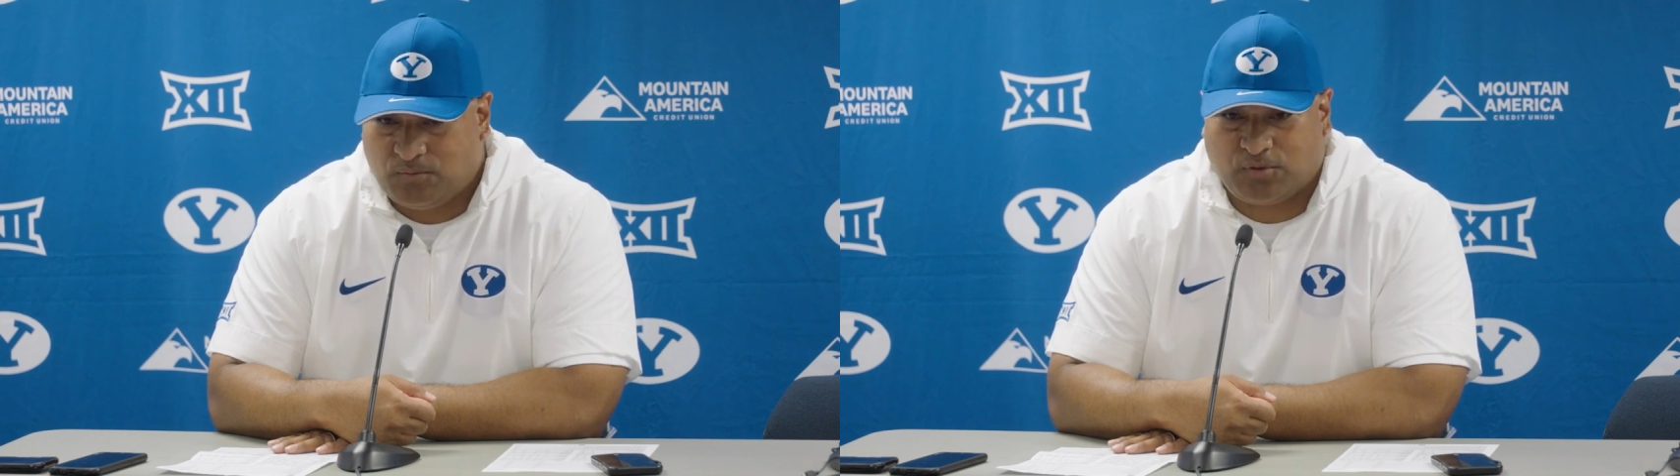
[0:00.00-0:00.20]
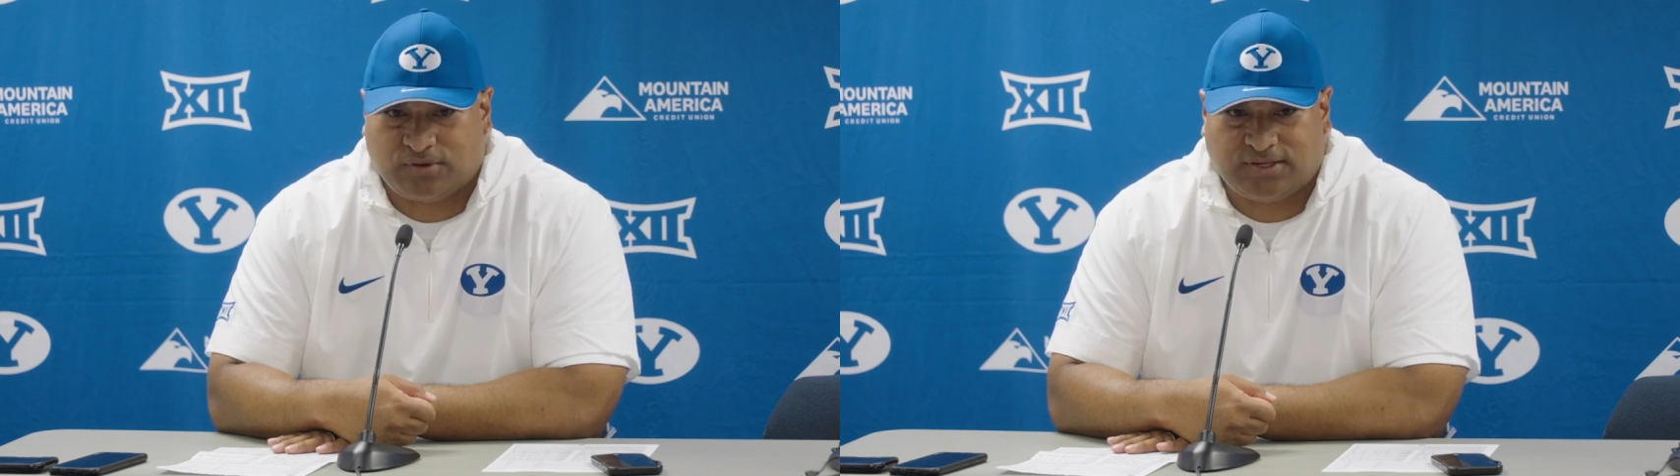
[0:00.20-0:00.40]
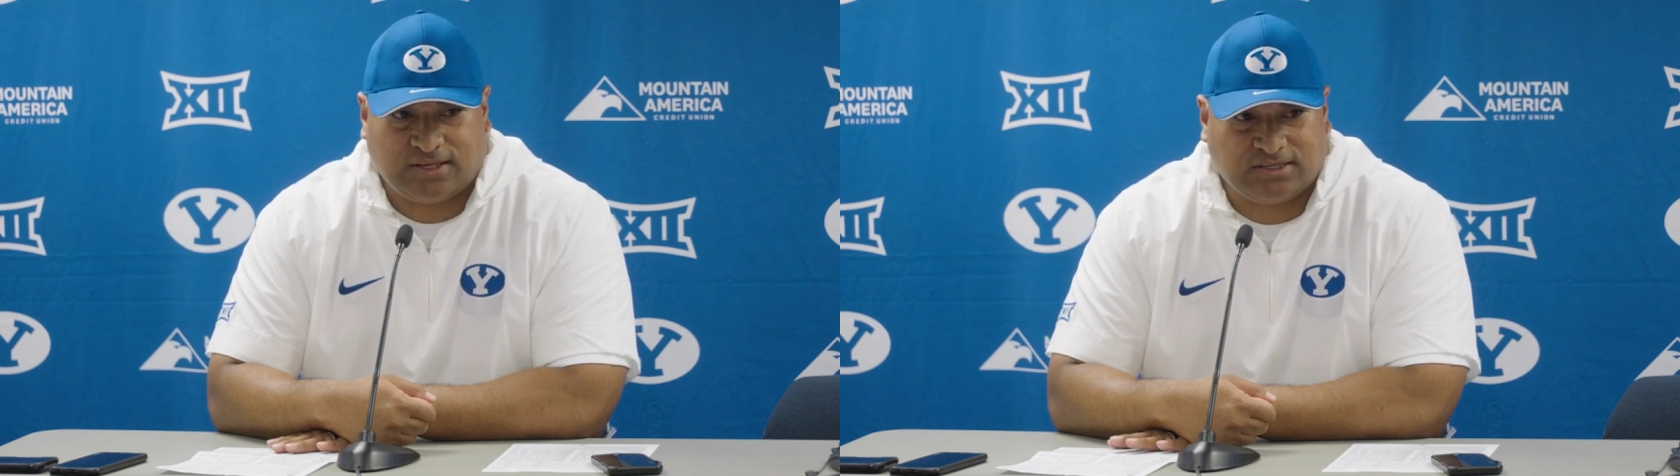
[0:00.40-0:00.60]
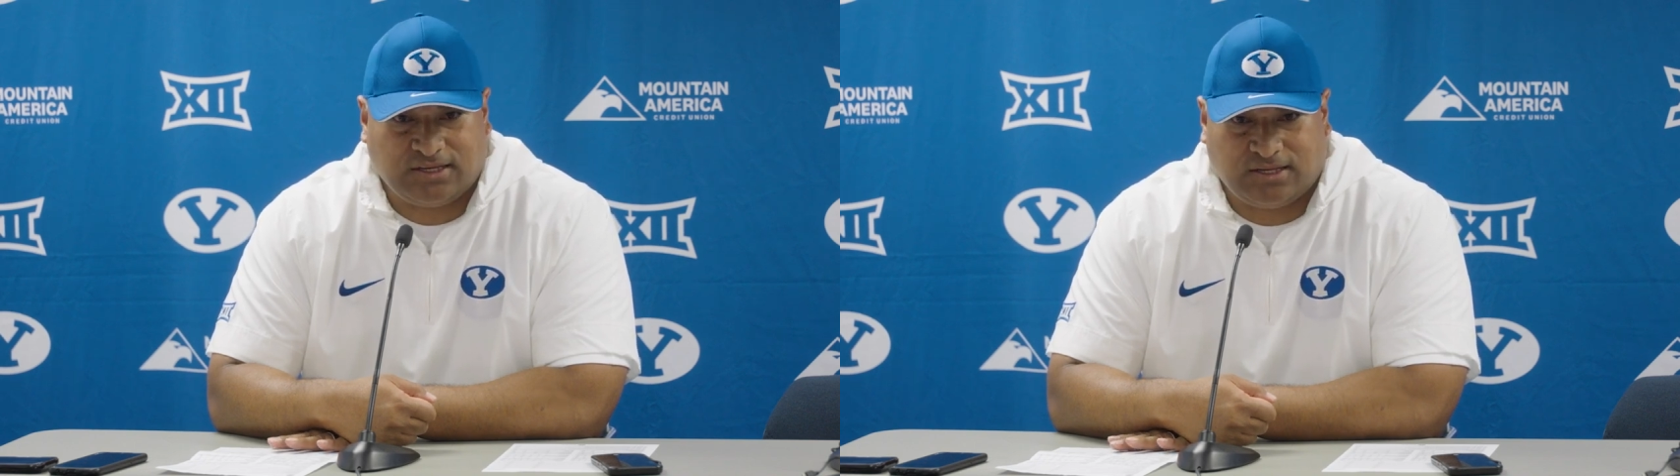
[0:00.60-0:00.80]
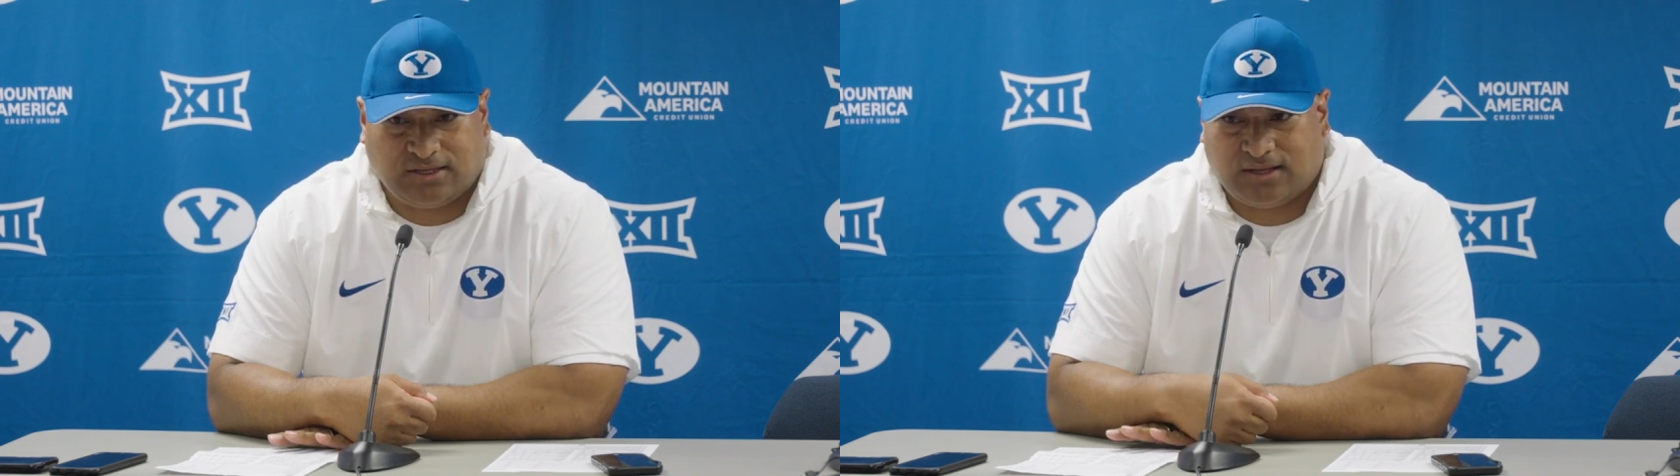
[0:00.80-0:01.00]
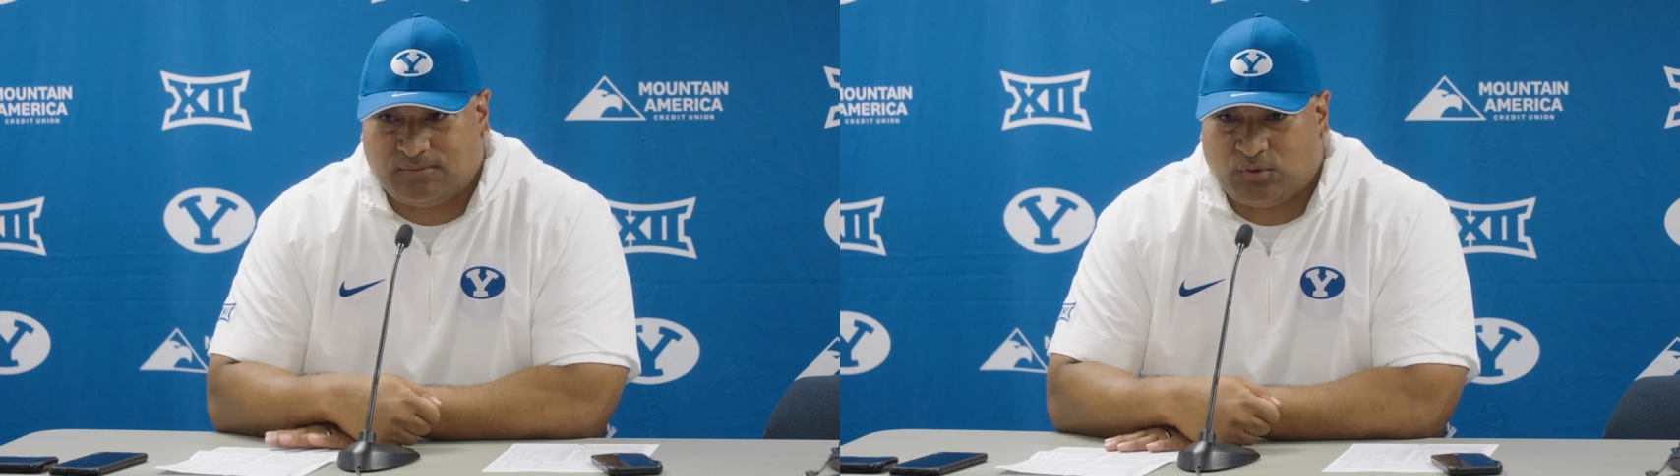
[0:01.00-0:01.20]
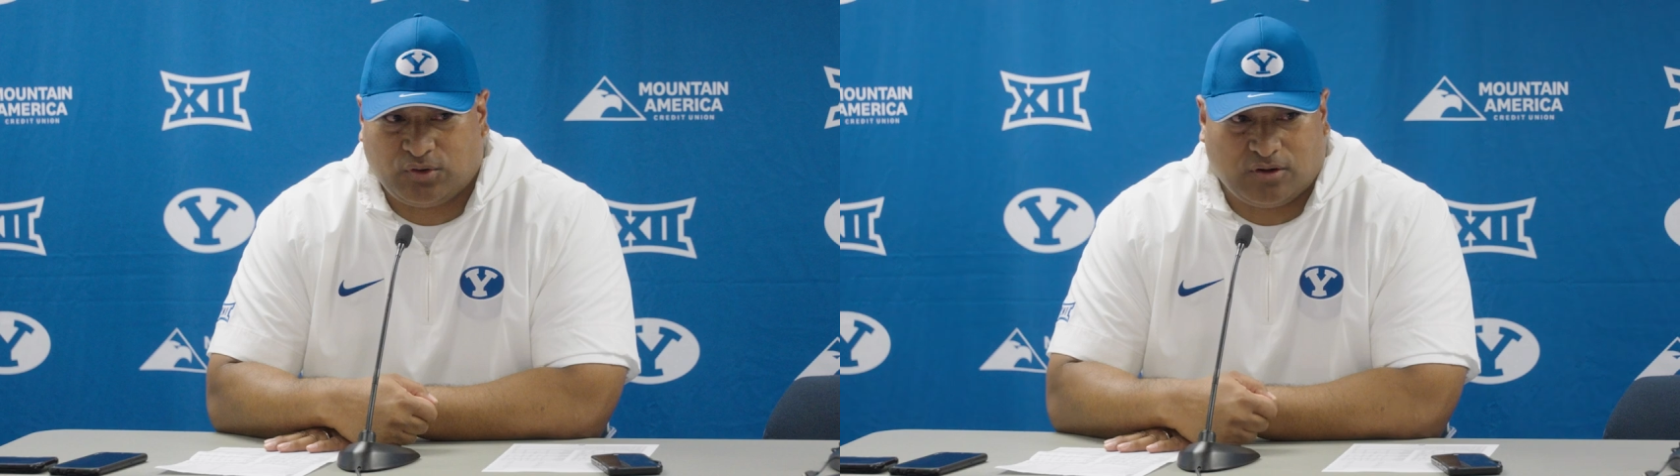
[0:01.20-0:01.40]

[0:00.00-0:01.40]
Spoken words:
more intensity and get more